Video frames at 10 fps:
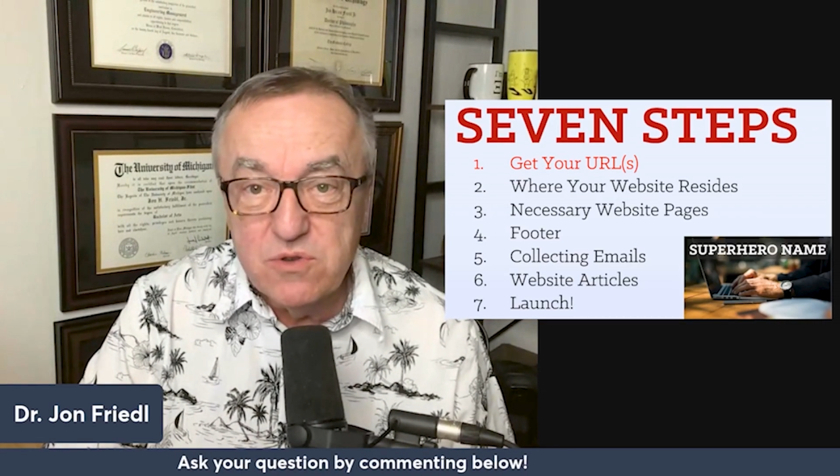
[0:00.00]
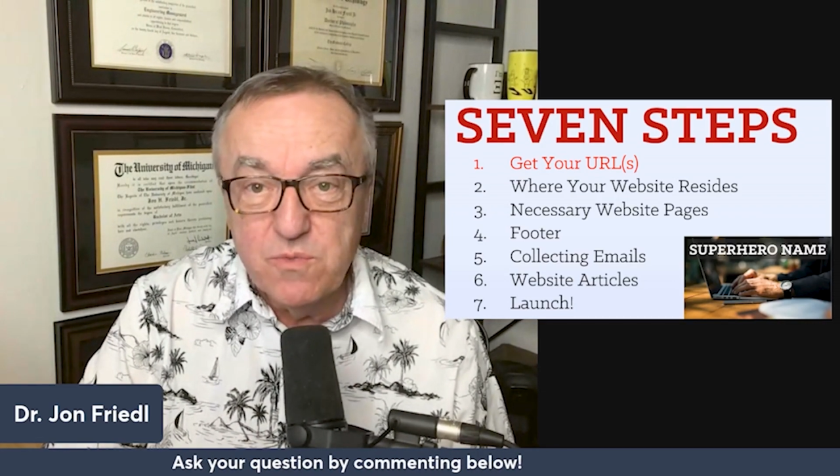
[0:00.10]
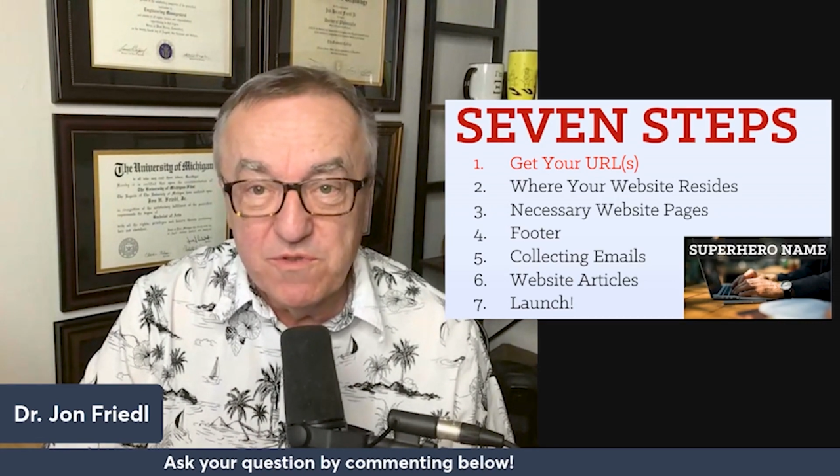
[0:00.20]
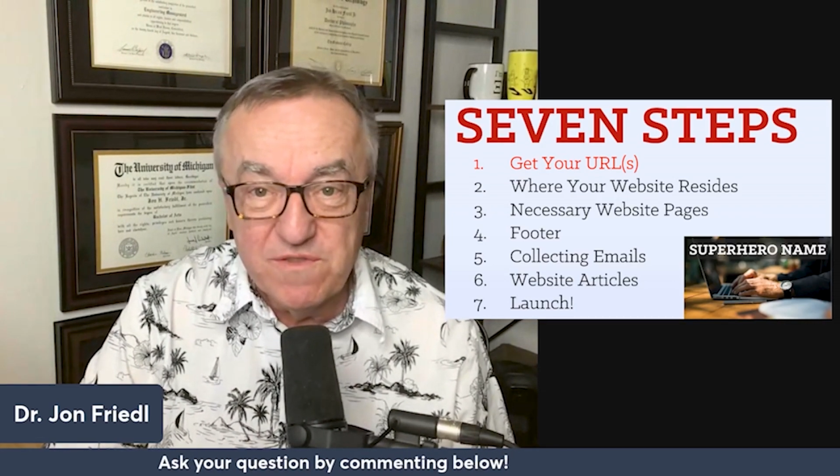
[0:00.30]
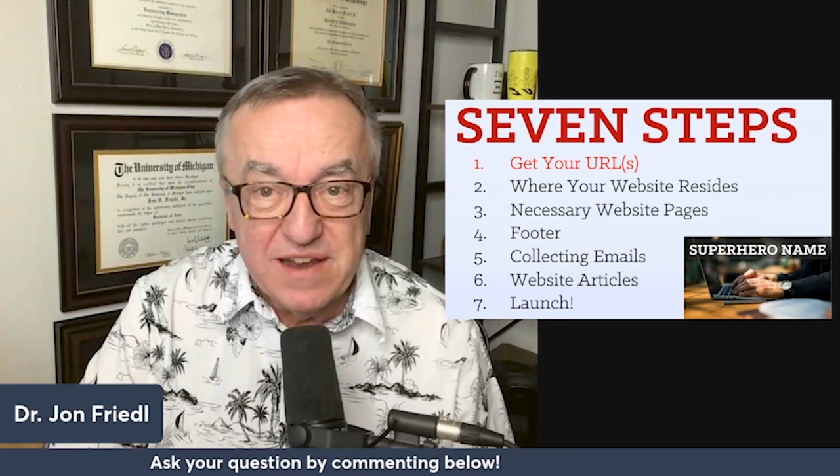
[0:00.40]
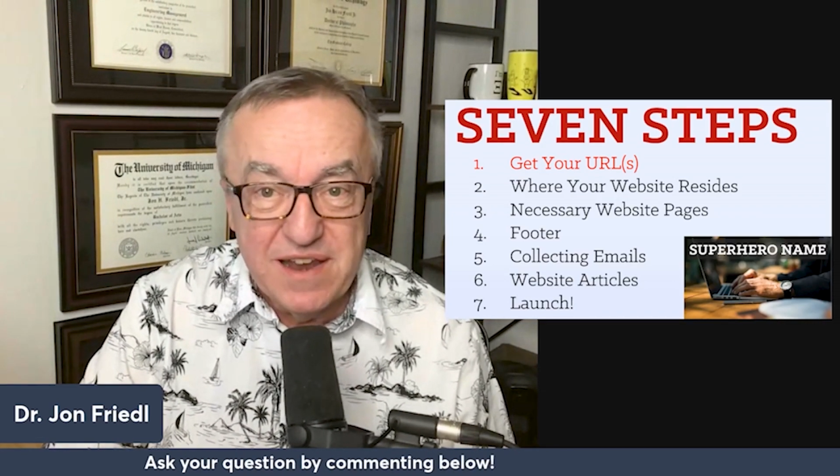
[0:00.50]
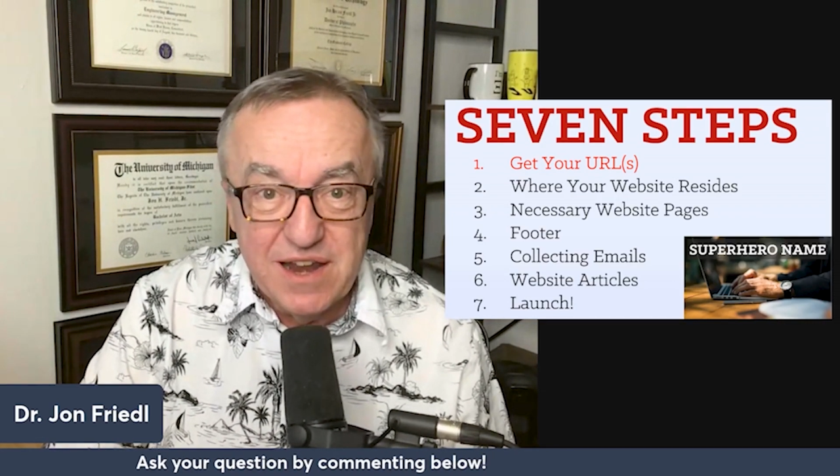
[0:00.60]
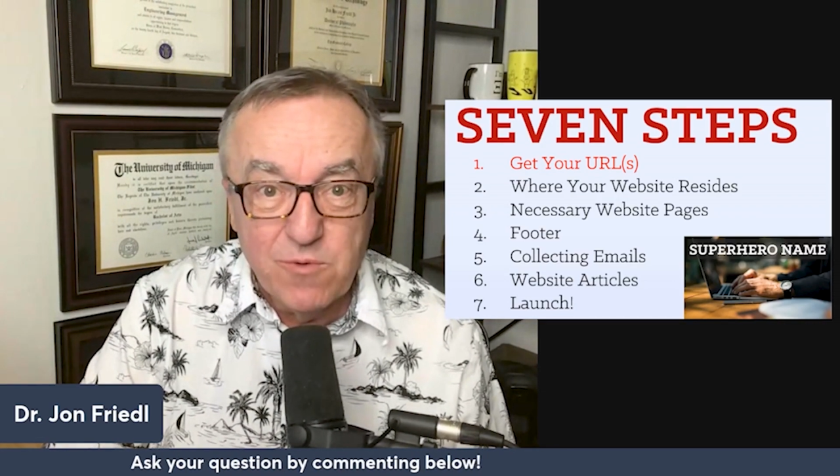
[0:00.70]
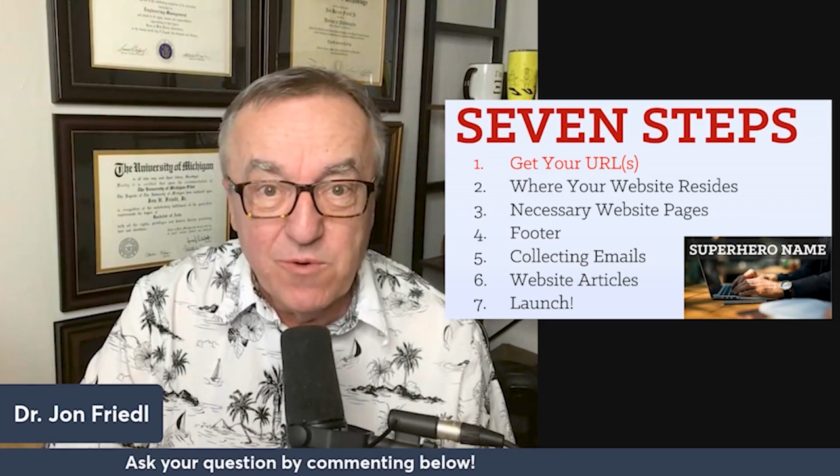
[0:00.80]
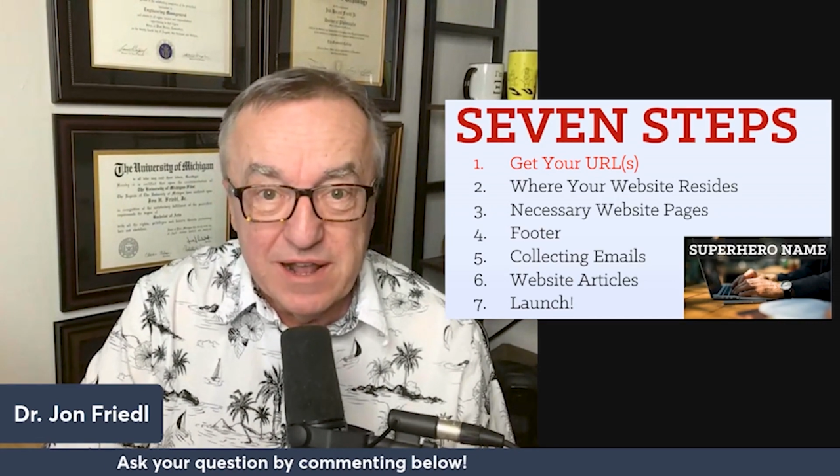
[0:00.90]
to prevent
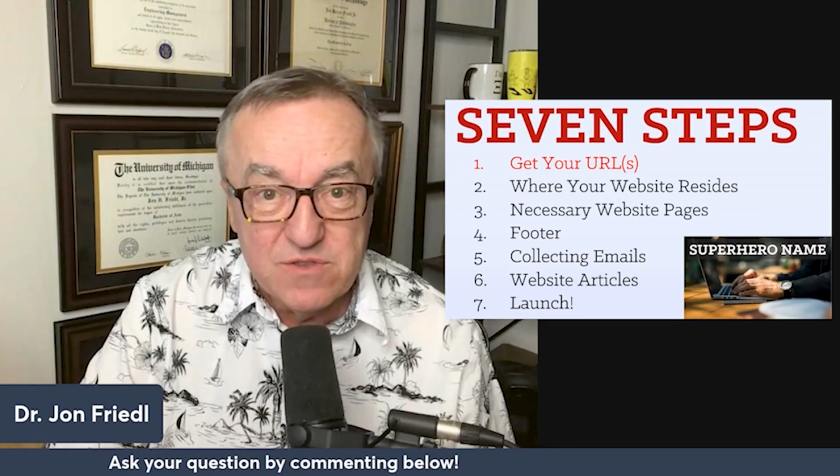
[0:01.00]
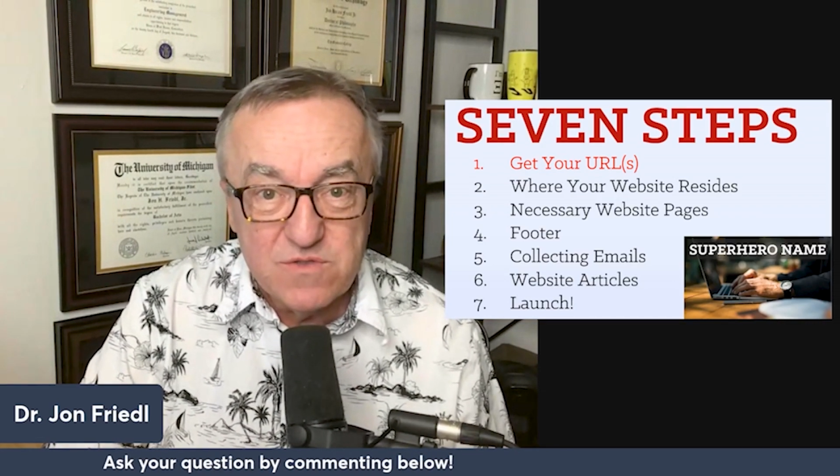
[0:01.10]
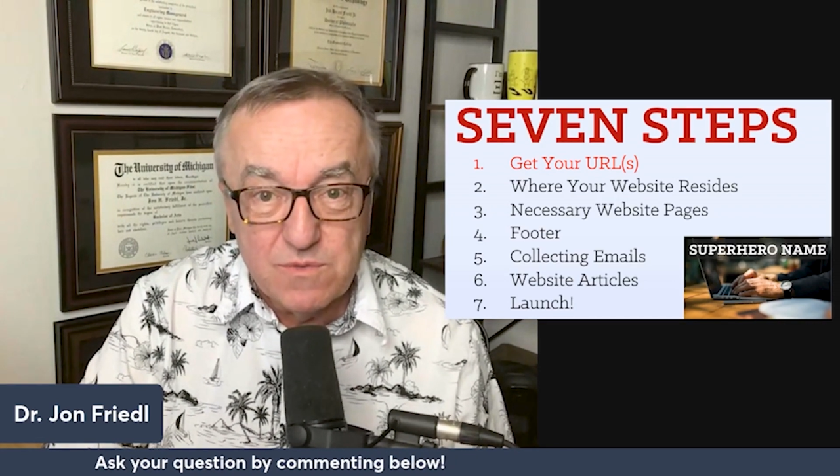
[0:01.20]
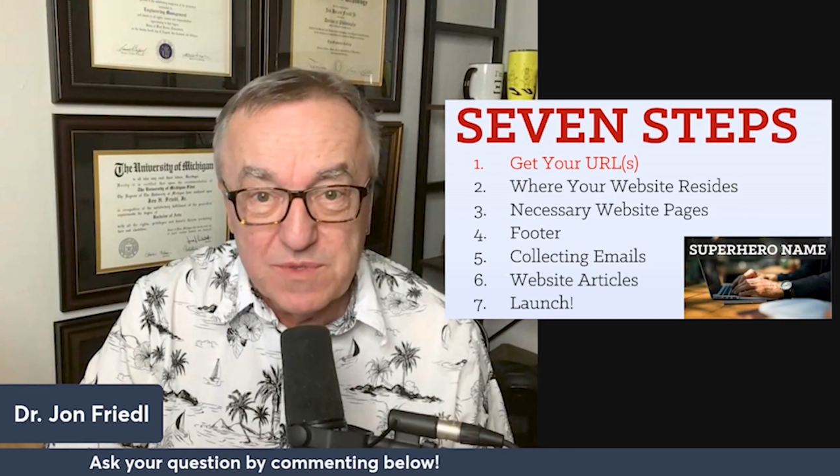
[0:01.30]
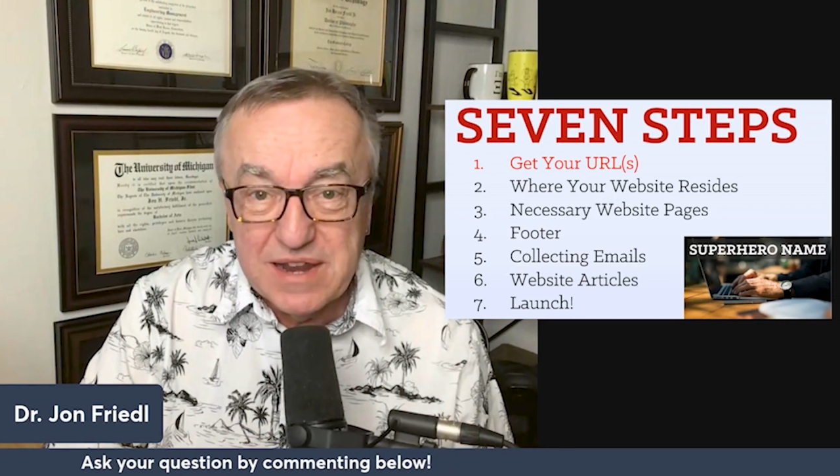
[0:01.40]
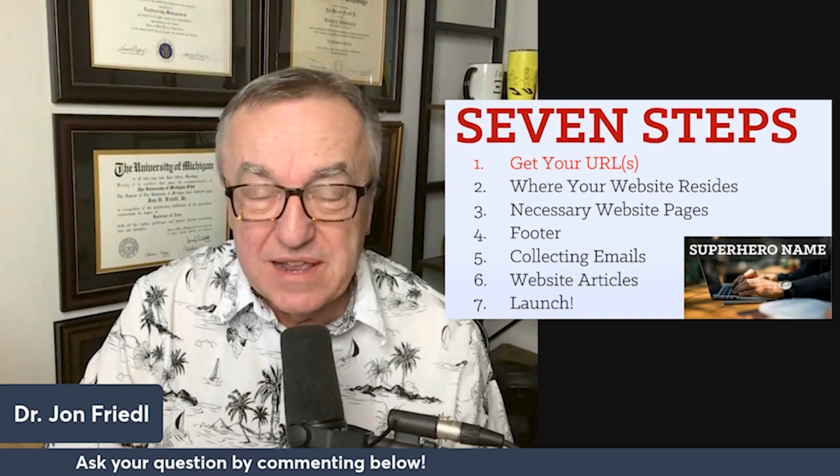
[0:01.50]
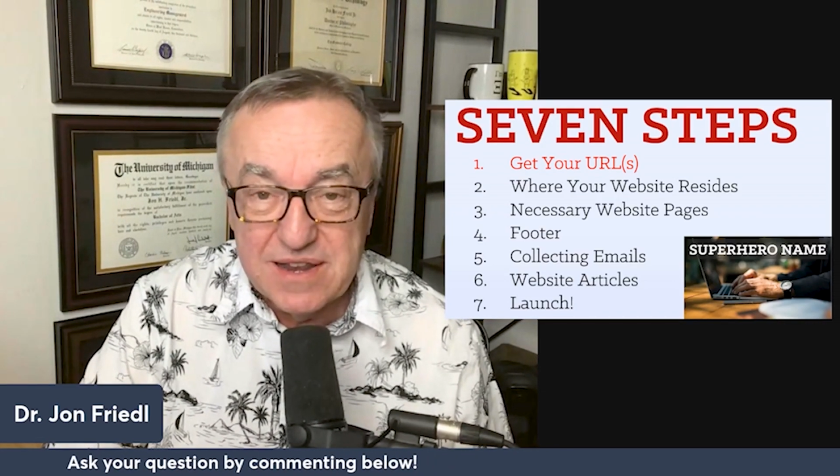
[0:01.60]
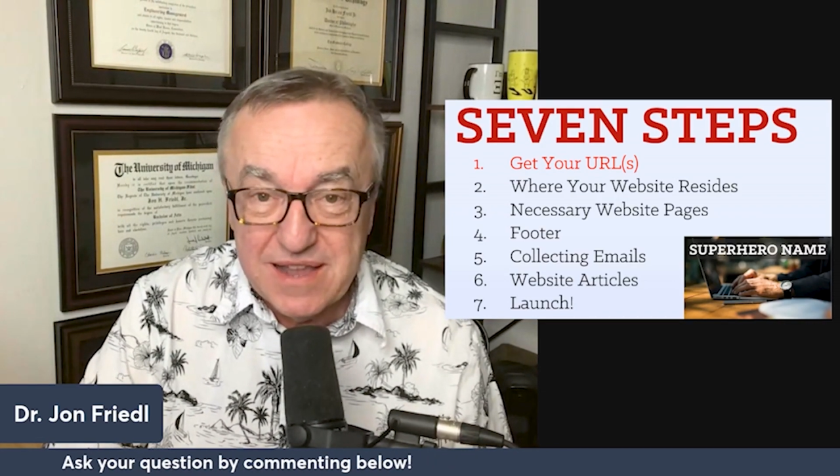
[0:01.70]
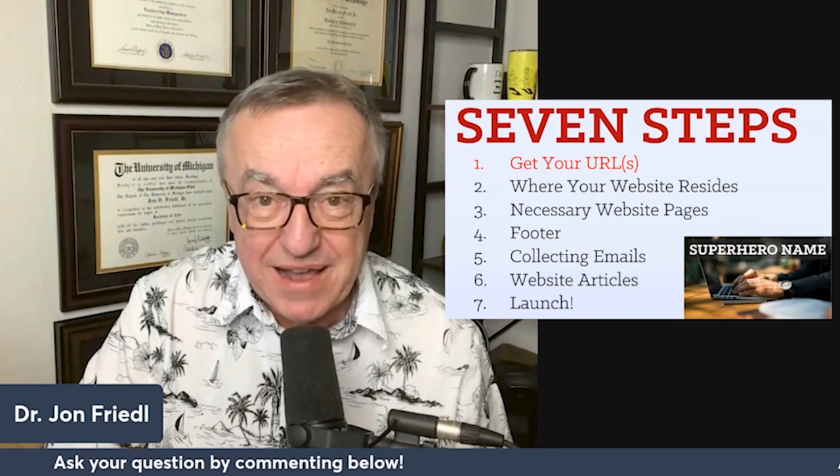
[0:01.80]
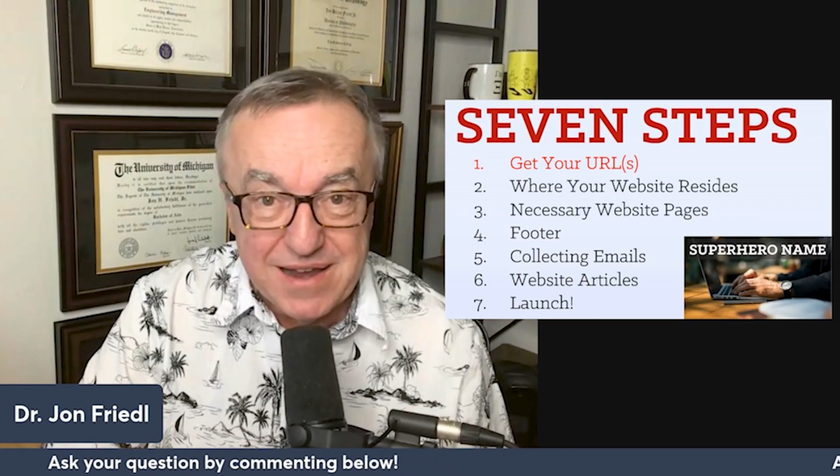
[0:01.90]
anyone else from getting